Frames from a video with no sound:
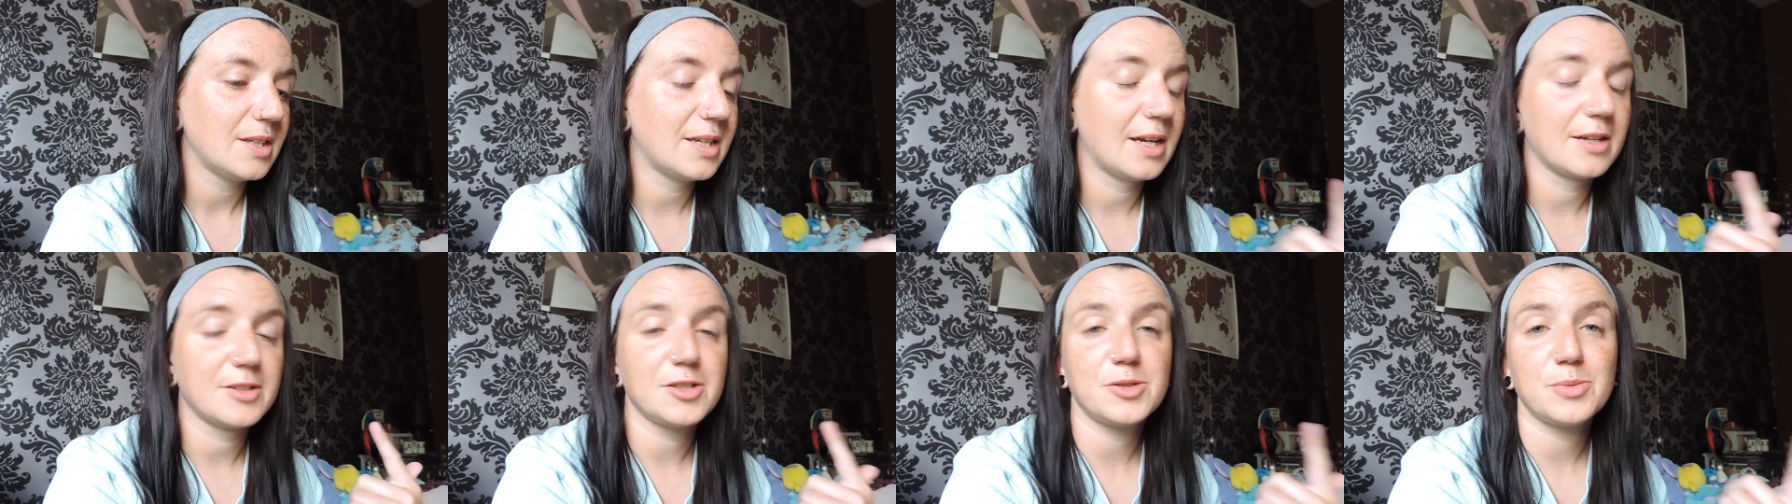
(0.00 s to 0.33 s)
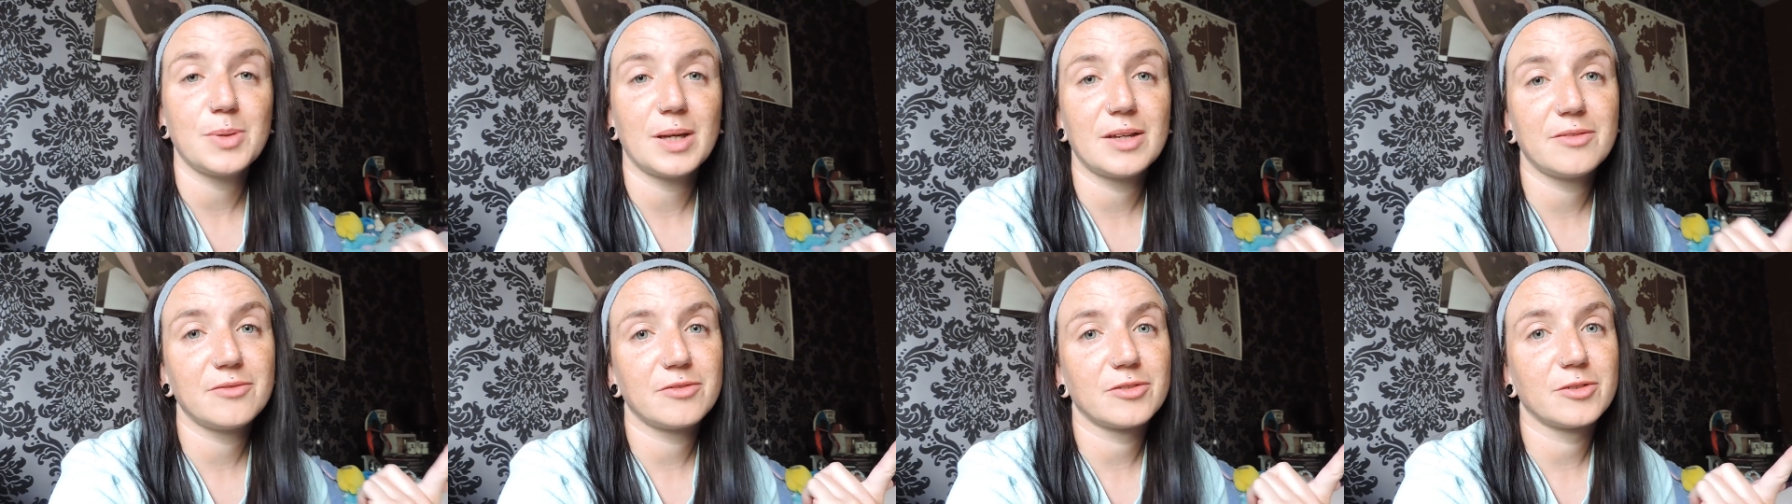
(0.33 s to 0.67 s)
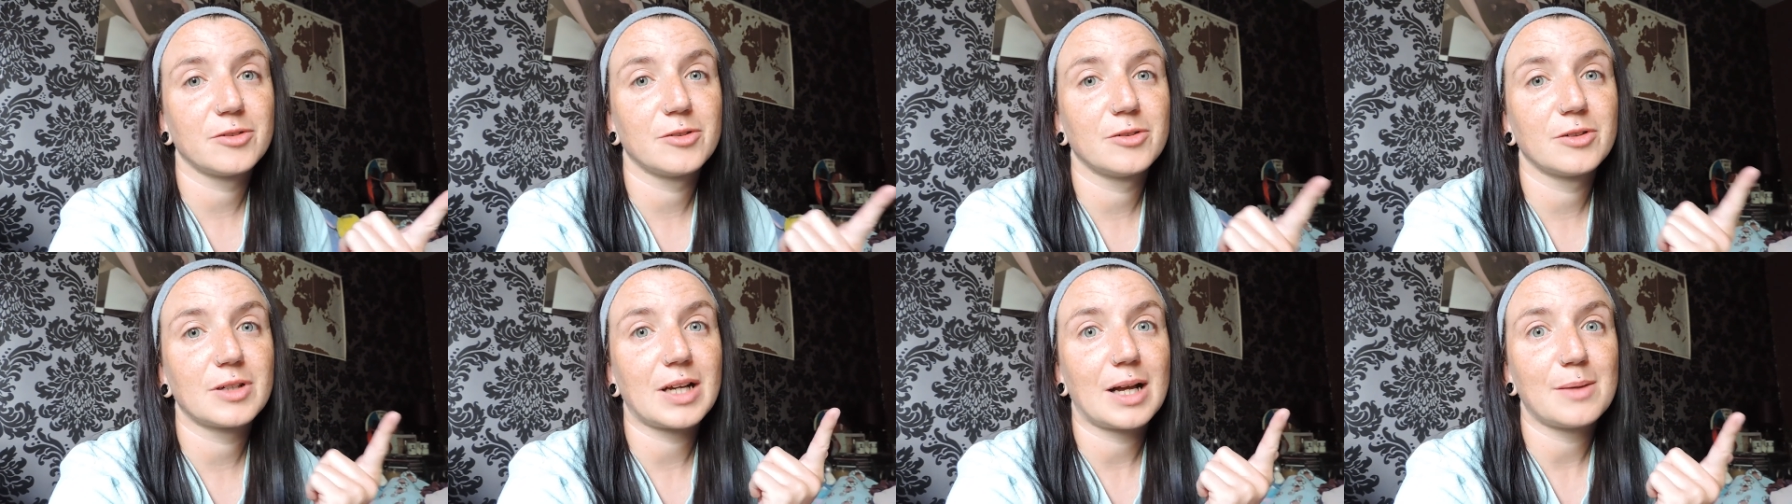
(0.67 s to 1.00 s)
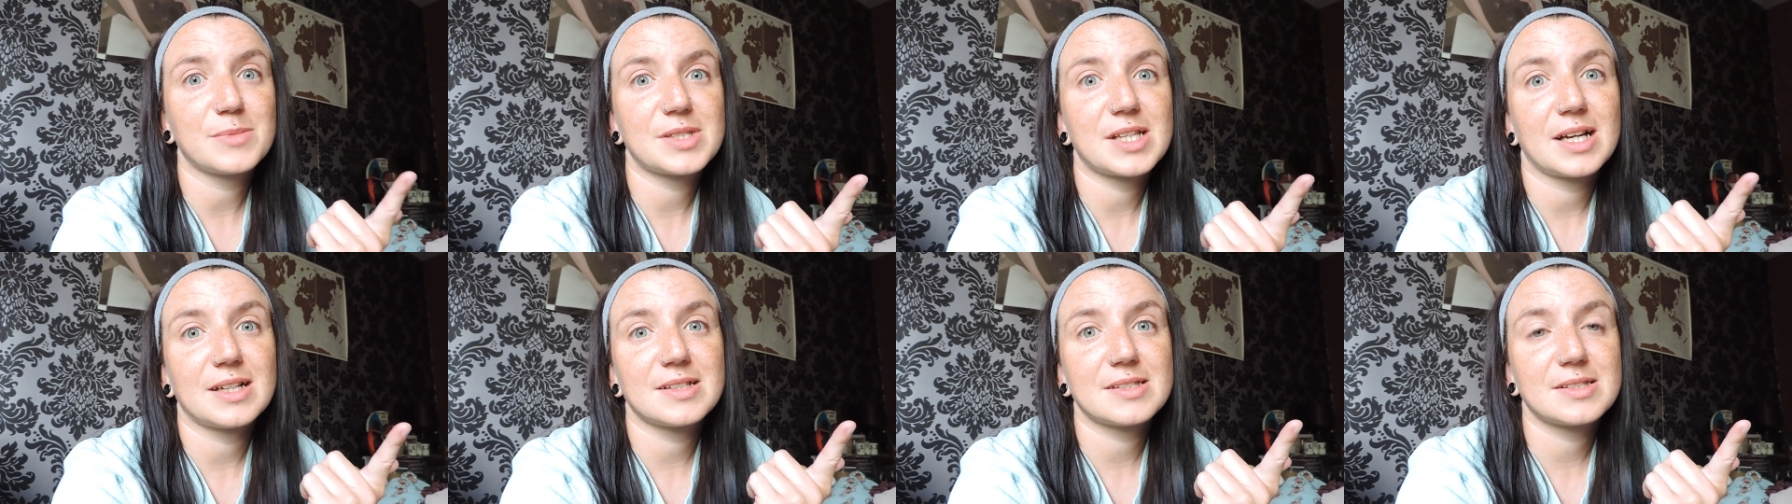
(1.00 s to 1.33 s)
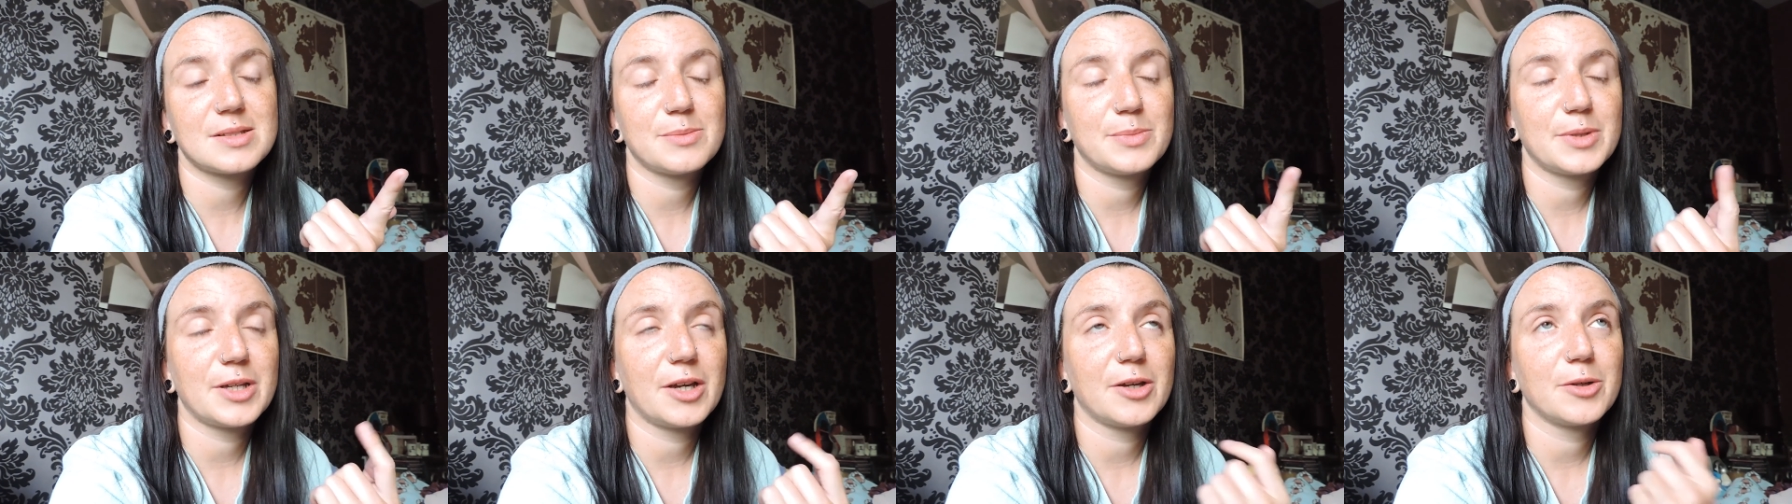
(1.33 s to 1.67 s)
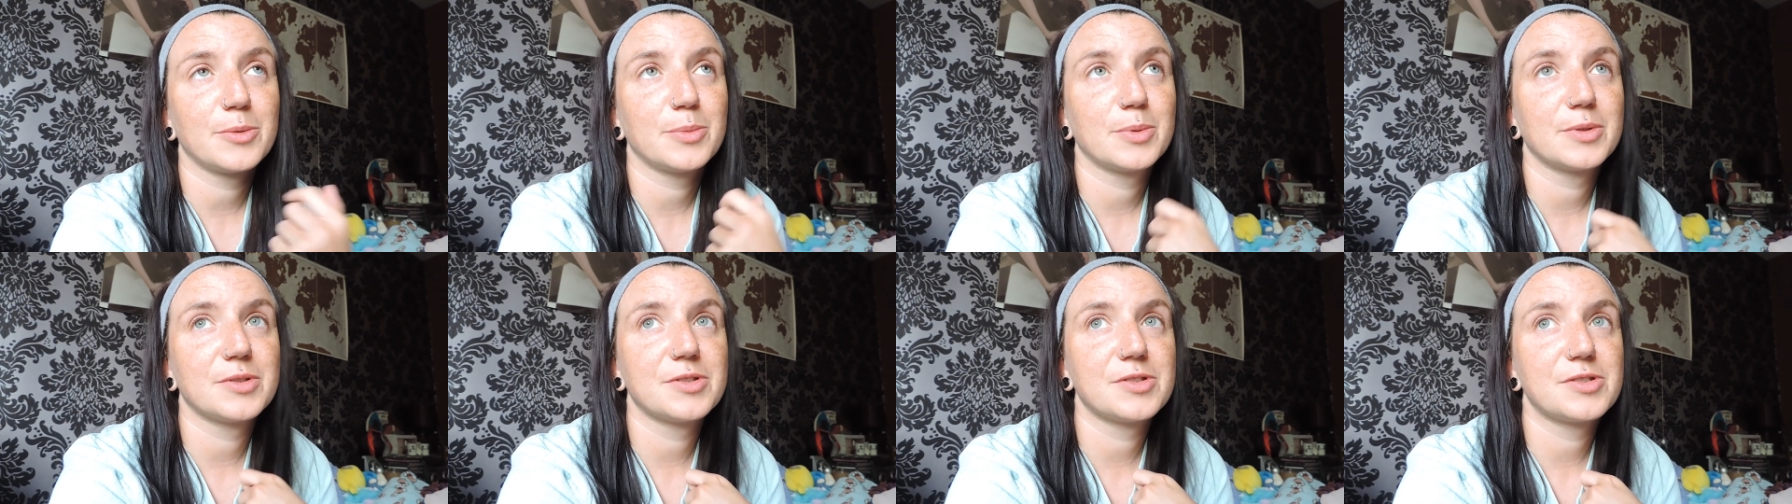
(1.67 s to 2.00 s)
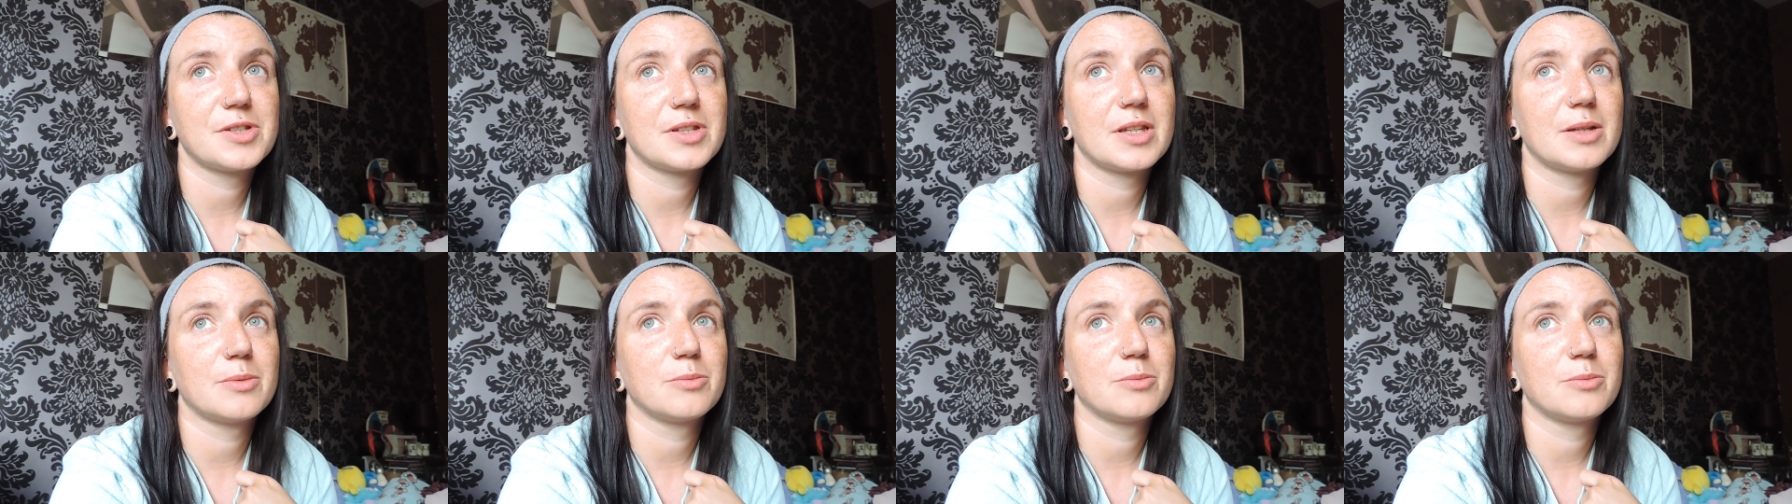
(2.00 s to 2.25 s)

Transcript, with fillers: yeah, just waiting for campsites to be open so